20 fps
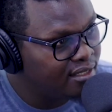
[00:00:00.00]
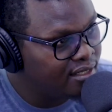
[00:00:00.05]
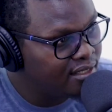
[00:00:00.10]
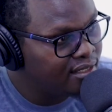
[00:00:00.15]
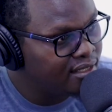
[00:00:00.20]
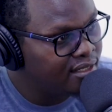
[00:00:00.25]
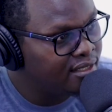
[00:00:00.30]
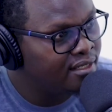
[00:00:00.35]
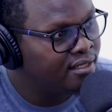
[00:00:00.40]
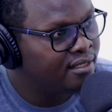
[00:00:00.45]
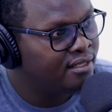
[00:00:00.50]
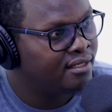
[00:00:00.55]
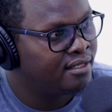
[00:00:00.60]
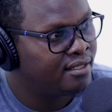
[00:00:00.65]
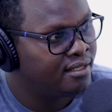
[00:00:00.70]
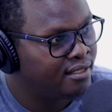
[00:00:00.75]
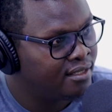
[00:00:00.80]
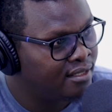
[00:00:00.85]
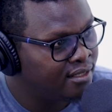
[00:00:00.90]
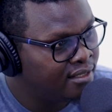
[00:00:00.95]
So I don't want to,
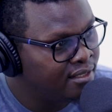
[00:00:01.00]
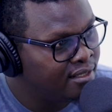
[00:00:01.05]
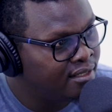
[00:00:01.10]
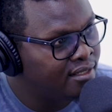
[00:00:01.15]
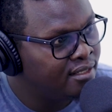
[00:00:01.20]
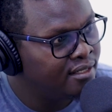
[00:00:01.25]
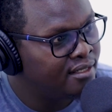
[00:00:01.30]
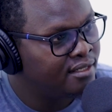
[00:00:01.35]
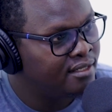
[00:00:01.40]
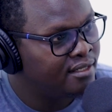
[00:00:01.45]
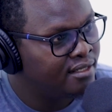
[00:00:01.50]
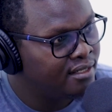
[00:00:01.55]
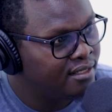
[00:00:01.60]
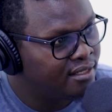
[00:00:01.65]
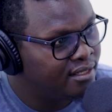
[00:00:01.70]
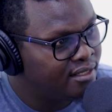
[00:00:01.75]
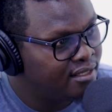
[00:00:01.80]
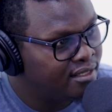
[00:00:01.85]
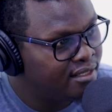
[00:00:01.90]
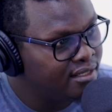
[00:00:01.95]
for me, it's not dealing with
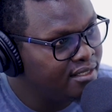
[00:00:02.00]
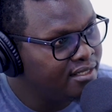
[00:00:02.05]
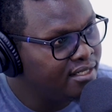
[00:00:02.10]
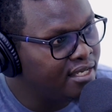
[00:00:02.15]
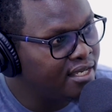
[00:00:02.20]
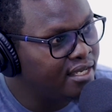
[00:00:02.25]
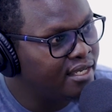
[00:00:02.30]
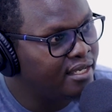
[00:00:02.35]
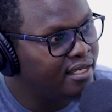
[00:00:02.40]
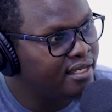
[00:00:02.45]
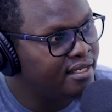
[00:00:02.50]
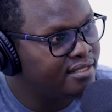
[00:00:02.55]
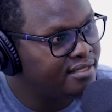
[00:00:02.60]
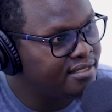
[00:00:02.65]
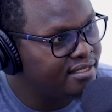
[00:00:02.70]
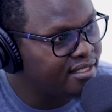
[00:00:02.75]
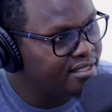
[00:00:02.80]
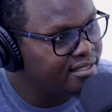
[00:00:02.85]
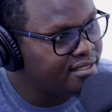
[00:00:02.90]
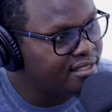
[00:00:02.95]
FGM or domestic violence,
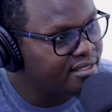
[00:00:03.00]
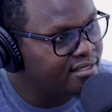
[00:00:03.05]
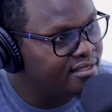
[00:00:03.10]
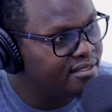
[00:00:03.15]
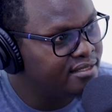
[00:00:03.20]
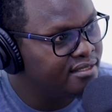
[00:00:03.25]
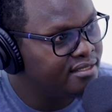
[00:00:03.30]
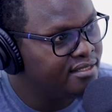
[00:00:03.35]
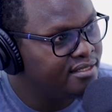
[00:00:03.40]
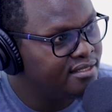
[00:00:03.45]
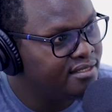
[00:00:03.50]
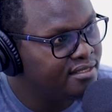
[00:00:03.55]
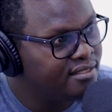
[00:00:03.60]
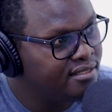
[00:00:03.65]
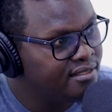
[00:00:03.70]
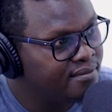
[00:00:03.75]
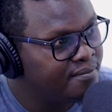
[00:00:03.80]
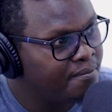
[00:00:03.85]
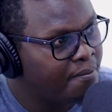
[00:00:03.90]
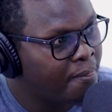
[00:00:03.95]
child marriage.
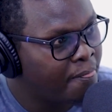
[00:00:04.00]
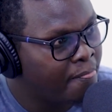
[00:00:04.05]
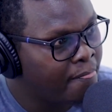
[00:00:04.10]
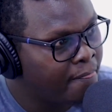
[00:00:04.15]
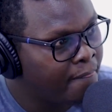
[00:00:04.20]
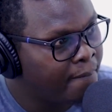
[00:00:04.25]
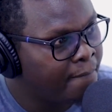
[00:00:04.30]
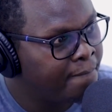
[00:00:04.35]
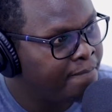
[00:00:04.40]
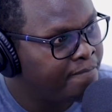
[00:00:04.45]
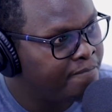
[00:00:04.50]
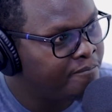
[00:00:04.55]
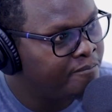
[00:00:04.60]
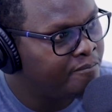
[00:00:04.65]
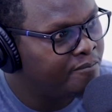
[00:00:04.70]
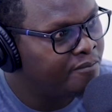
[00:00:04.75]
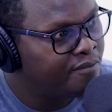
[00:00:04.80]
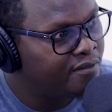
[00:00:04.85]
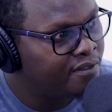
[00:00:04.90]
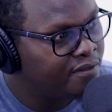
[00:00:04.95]
No. I want to look at
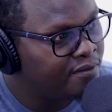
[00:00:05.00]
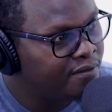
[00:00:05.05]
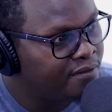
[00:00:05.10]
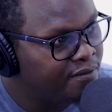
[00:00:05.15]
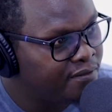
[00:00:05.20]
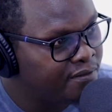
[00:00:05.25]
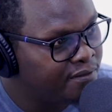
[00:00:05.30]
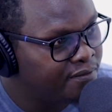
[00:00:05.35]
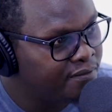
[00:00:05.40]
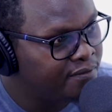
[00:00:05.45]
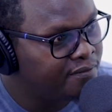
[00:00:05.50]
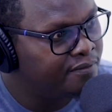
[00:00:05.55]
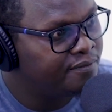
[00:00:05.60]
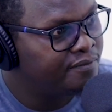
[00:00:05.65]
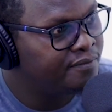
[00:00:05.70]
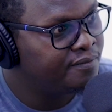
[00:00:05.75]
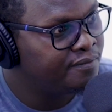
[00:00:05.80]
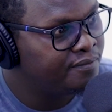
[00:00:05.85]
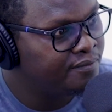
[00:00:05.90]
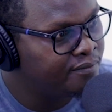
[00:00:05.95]
why
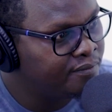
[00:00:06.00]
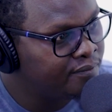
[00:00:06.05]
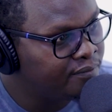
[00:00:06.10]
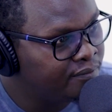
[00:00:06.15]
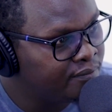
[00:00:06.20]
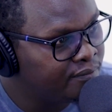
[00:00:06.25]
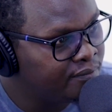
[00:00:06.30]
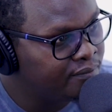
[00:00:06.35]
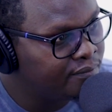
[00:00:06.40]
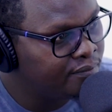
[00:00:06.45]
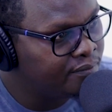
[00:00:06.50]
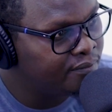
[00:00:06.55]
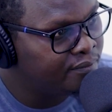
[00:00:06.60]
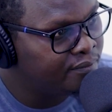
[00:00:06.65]
these things